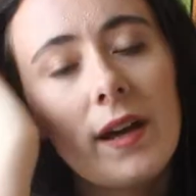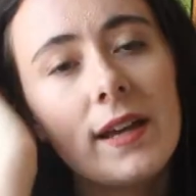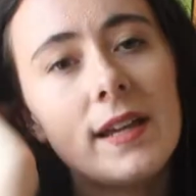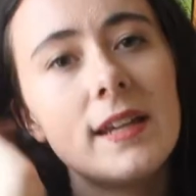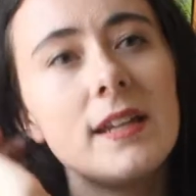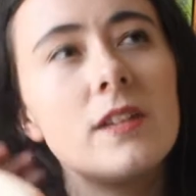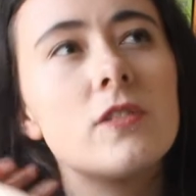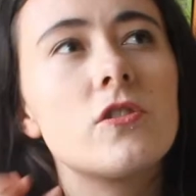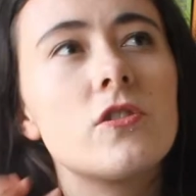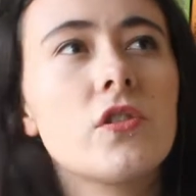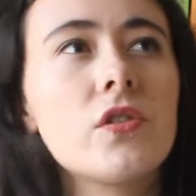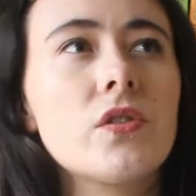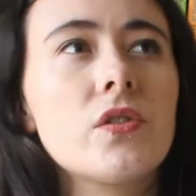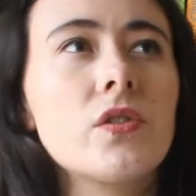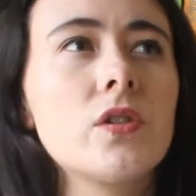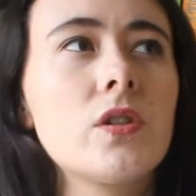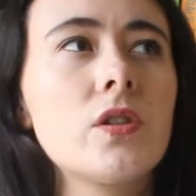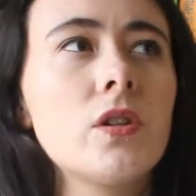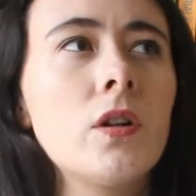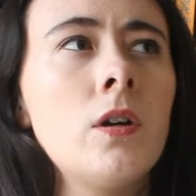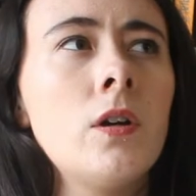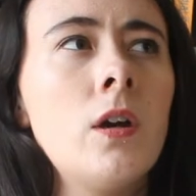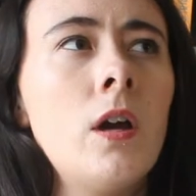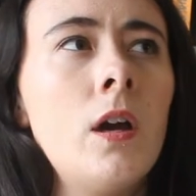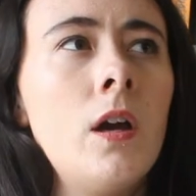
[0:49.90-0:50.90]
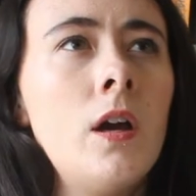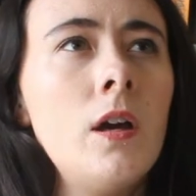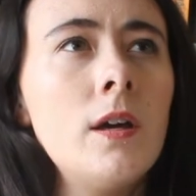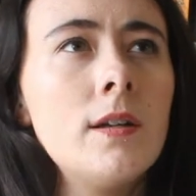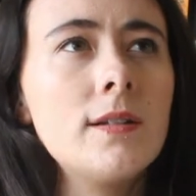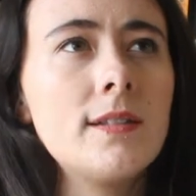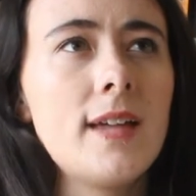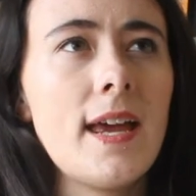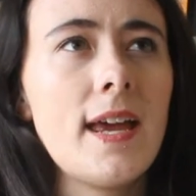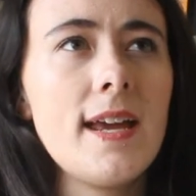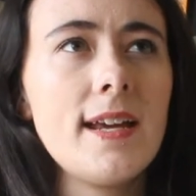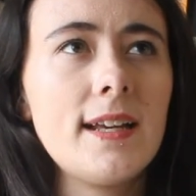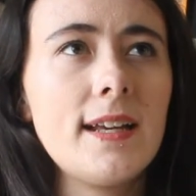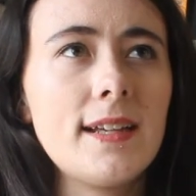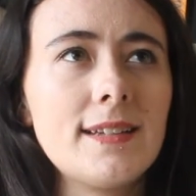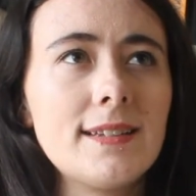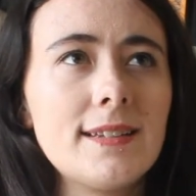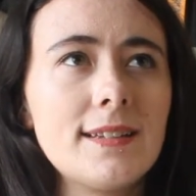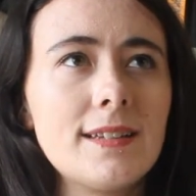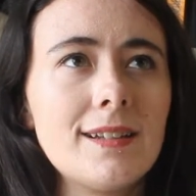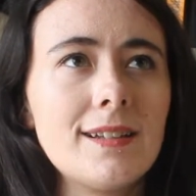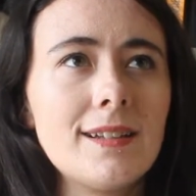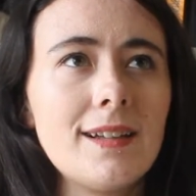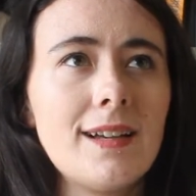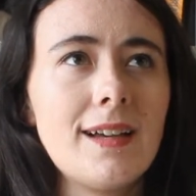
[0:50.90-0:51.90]
he just
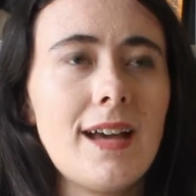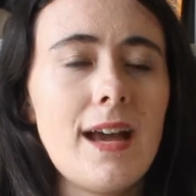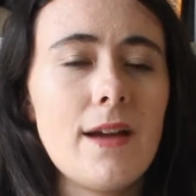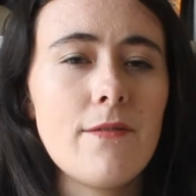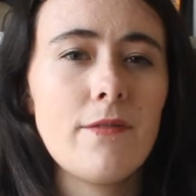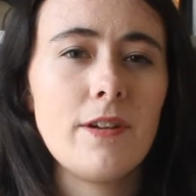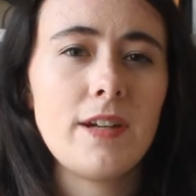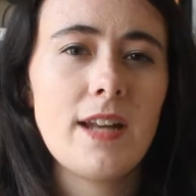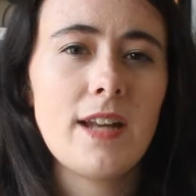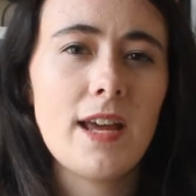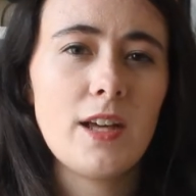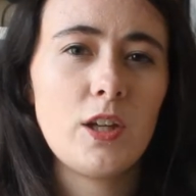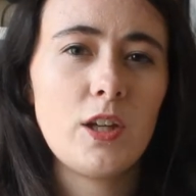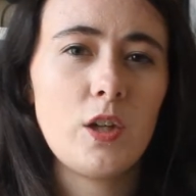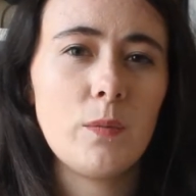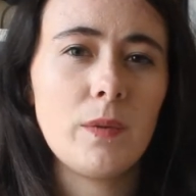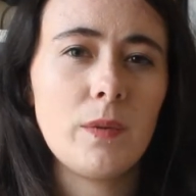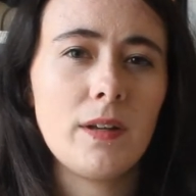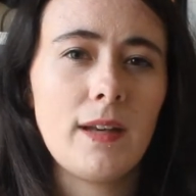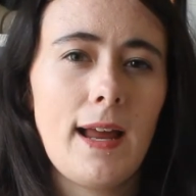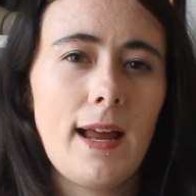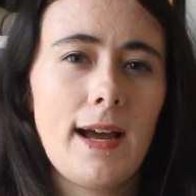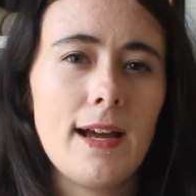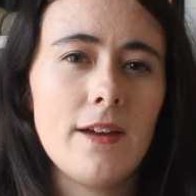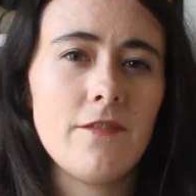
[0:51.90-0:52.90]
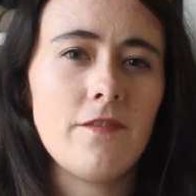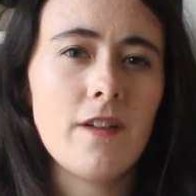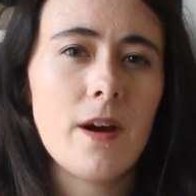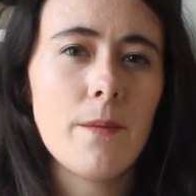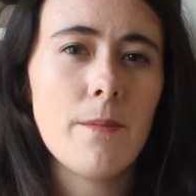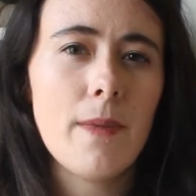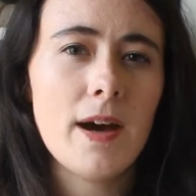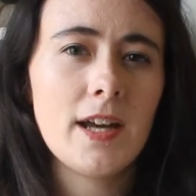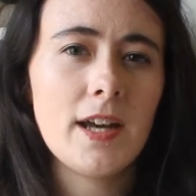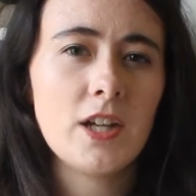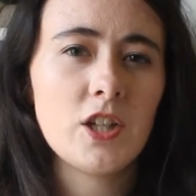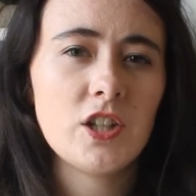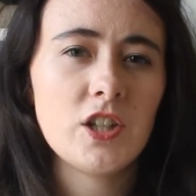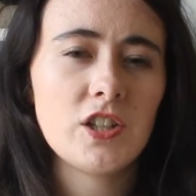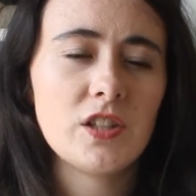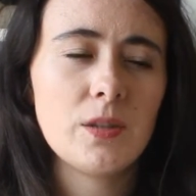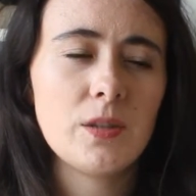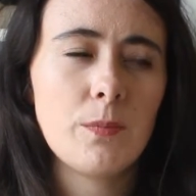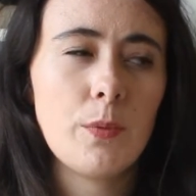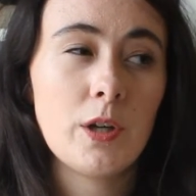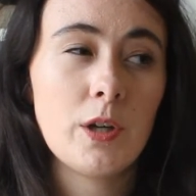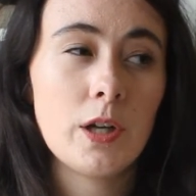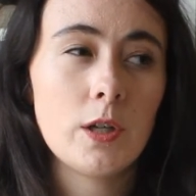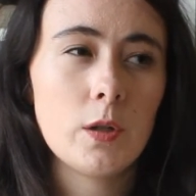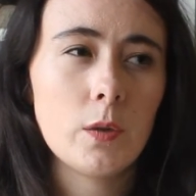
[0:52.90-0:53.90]
takes everyday human life and manages to
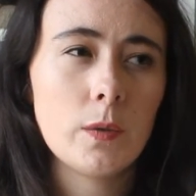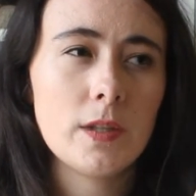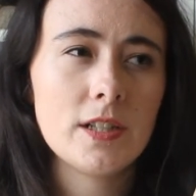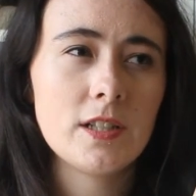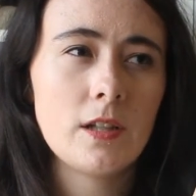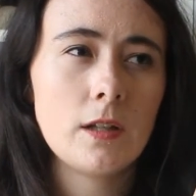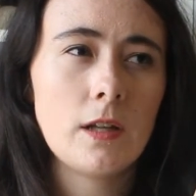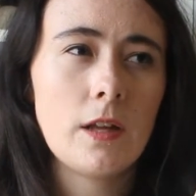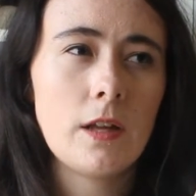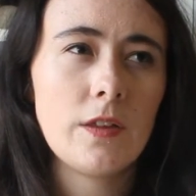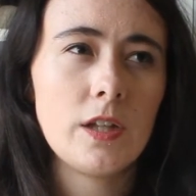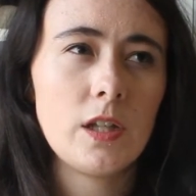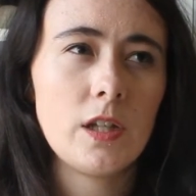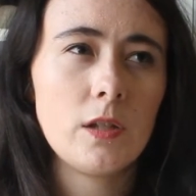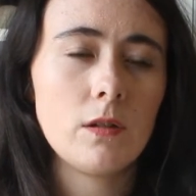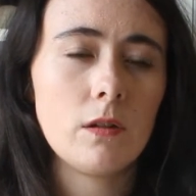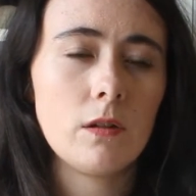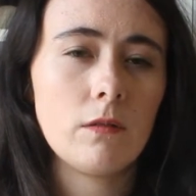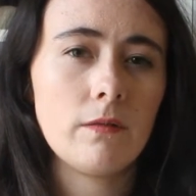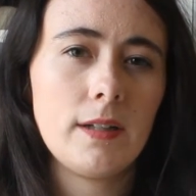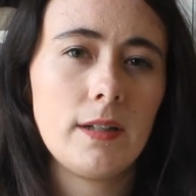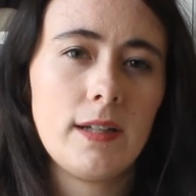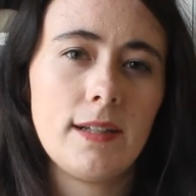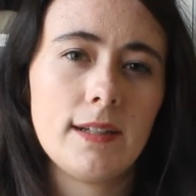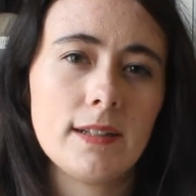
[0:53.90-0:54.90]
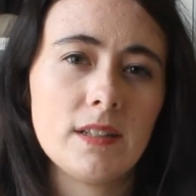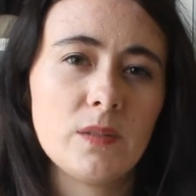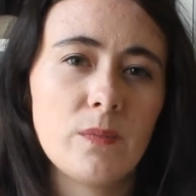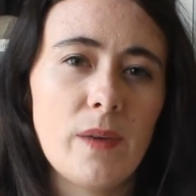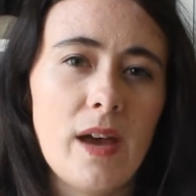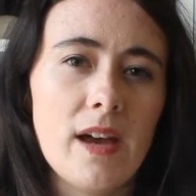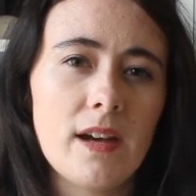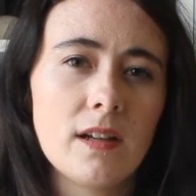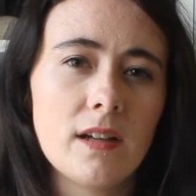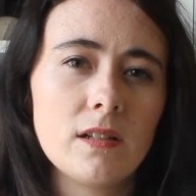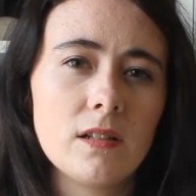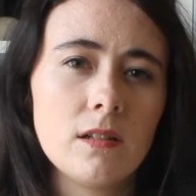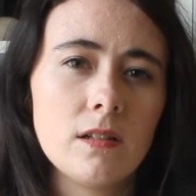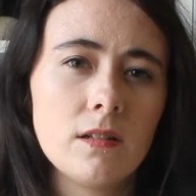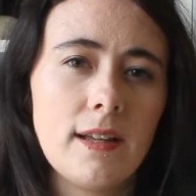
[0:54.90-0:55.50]
put a twist on it that you don't really expect.